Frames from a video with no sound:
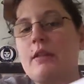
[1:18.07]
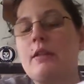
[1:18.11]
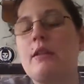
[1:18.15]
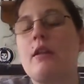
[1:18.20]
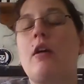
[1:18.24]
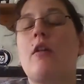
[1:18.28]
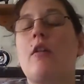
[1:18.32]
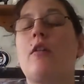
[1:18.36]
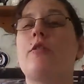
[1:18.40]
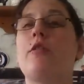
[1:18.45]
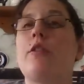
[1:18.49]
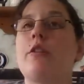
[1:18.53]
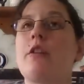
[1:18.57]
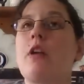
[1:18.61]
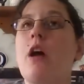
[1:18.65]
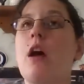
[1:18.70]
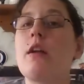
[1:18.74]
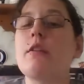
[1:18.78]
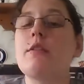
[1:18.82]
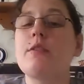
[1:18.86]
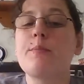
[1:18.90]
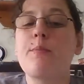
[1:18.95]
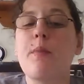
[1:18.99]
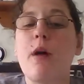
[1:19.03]
No, they're
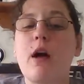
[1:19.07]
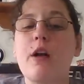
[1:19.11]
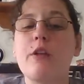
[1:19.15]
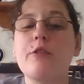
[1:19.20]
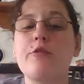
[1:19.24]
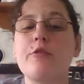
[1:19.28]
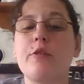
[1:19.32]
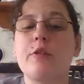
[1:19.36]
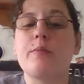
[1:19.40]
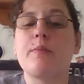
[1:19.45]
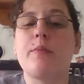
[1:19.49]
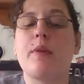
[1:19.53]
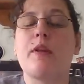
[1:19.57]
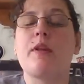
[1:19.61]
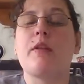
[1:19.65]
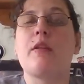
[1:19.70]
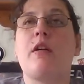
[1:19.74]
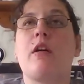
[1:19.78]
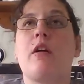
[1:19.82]
not sponsoring me,